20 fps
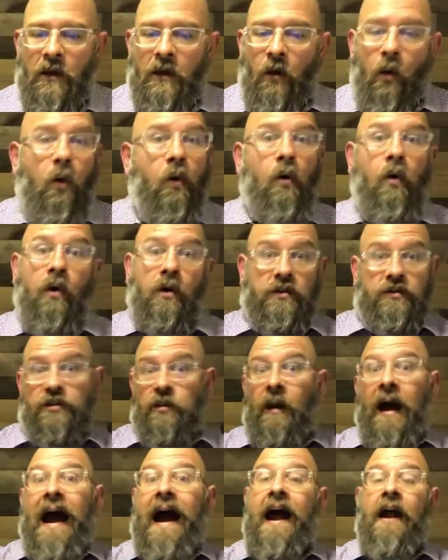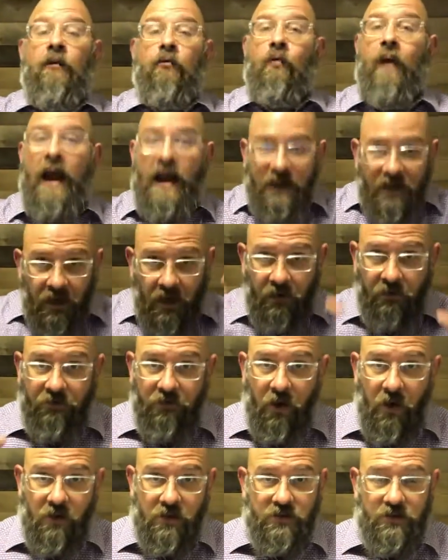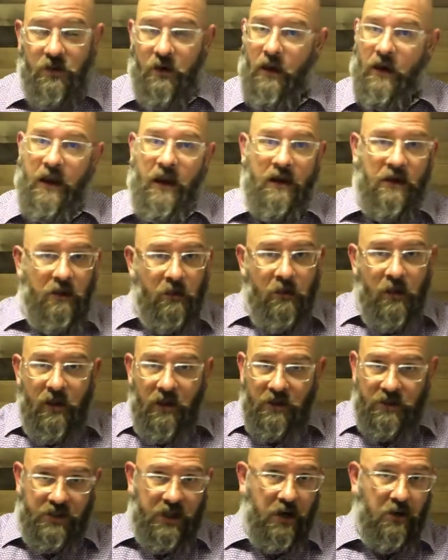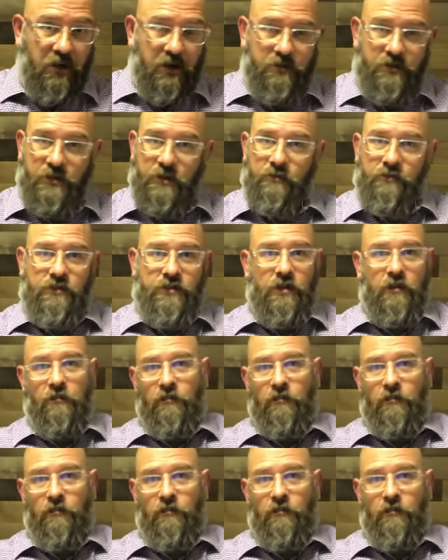Or some high-ranking folks, again, in the military, some